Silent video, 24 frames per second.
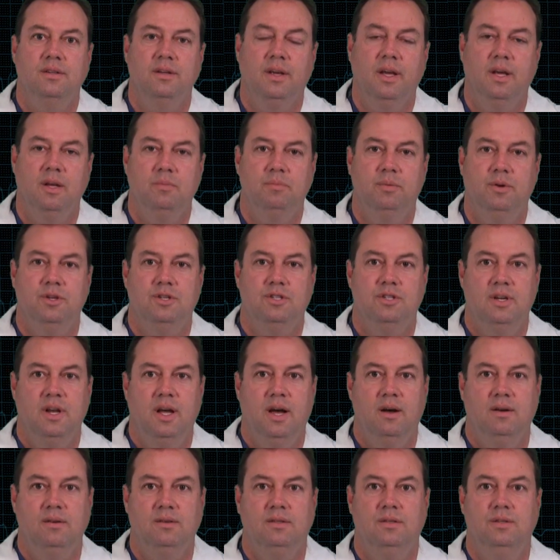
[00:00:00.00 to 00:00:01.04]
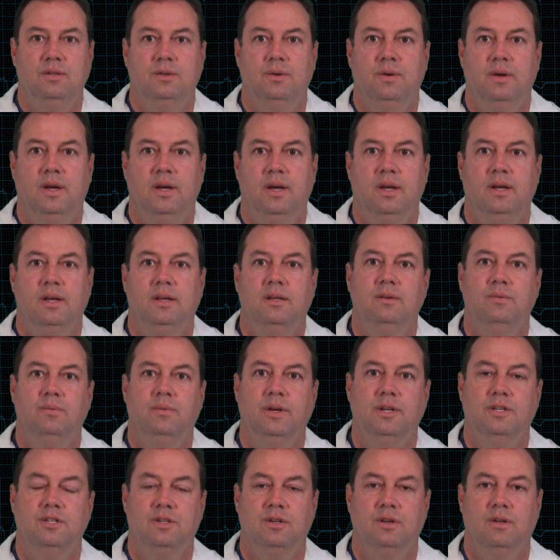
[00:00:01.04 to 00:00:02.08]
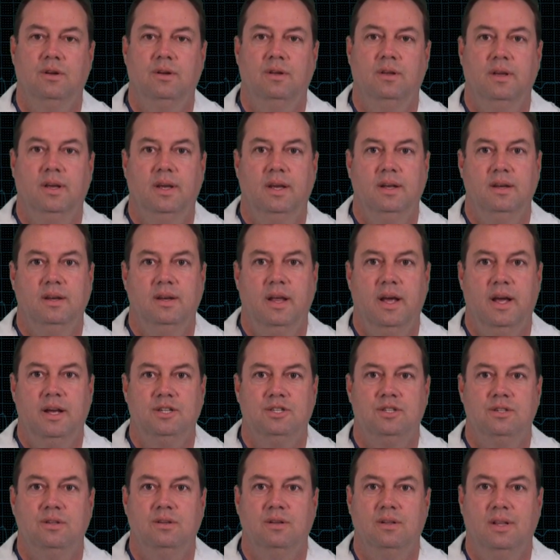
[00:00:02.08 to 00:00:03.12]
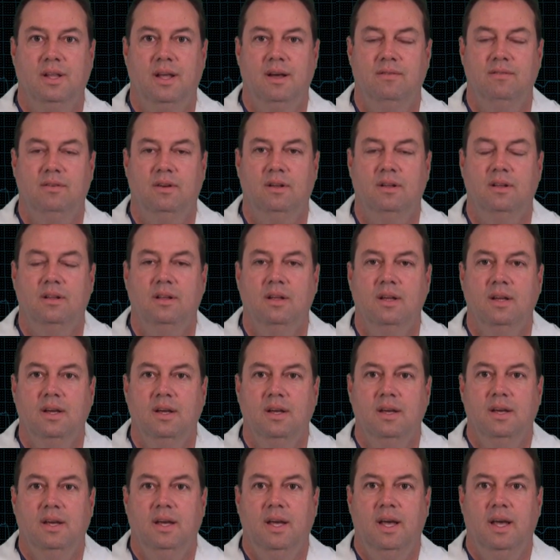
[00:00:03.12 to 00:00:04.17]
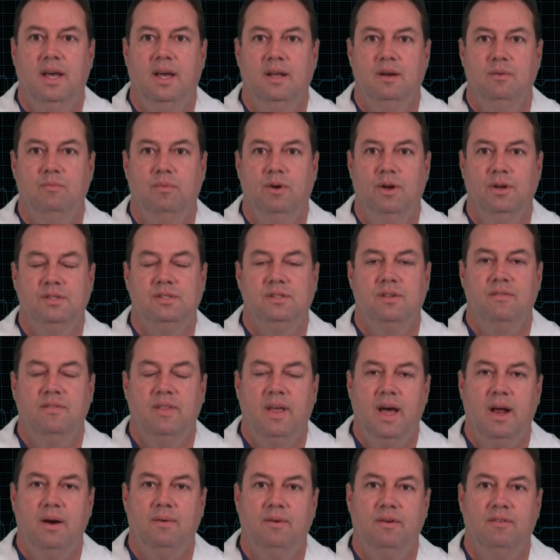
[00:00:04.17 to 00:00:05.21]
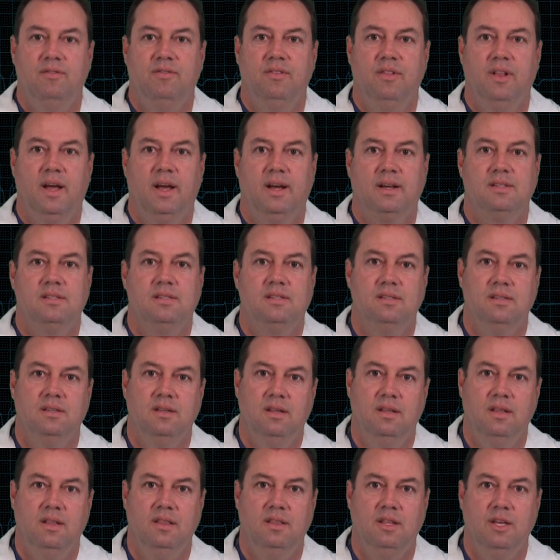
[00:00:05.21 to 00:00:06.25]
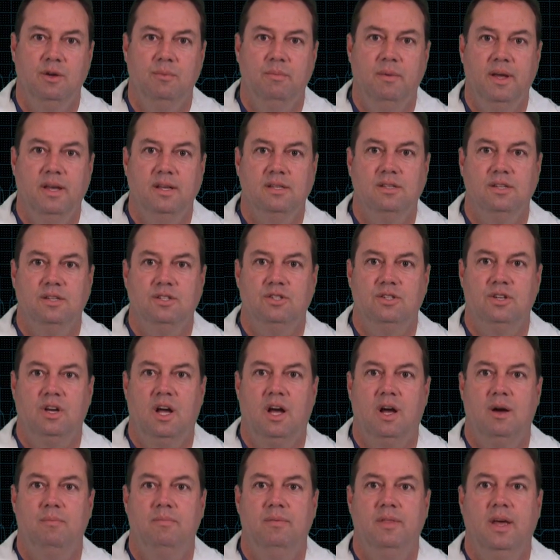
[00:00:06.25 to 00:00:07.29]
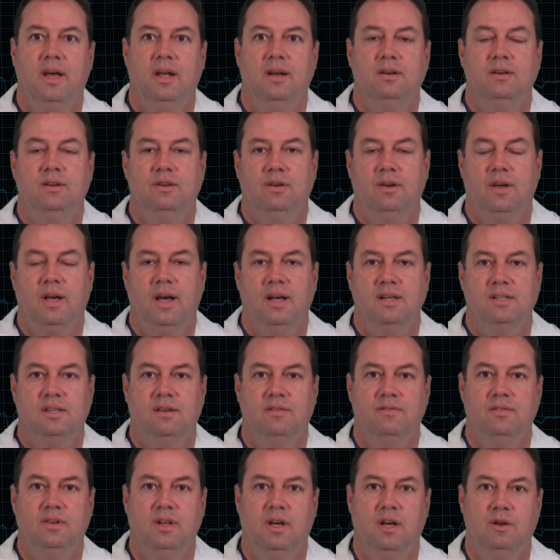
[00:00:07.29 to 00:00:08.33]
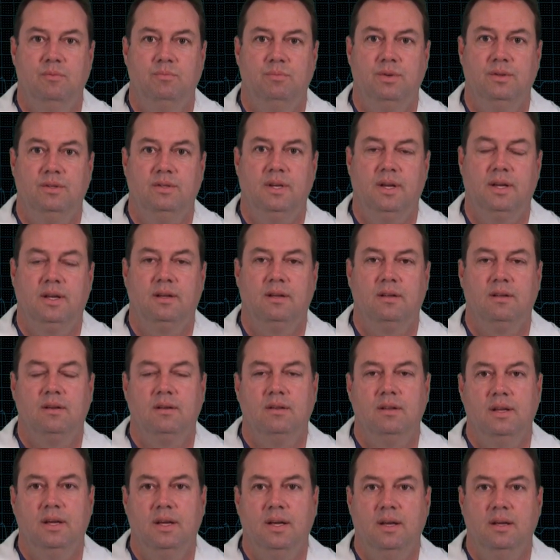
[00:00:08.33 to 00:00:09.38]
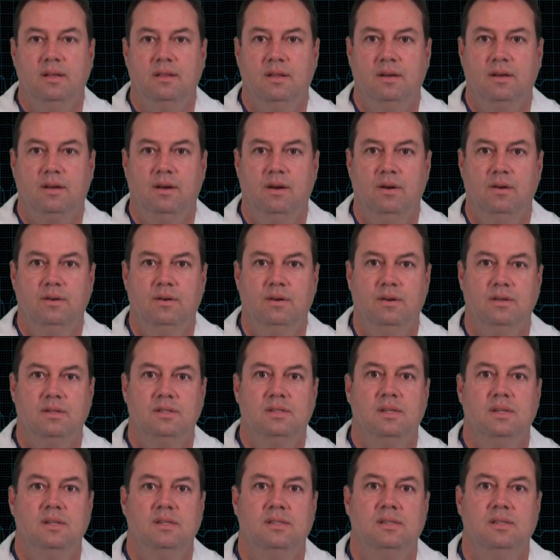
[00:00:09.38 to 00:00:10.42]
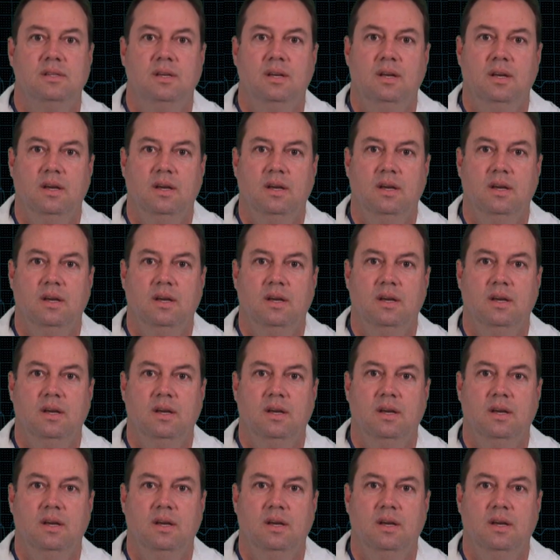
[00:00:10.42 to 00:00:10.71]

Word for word: to get pushed out to a regional and national level. And most of that reflects uh, the amazing job that you guys have done, particularly the code nurses.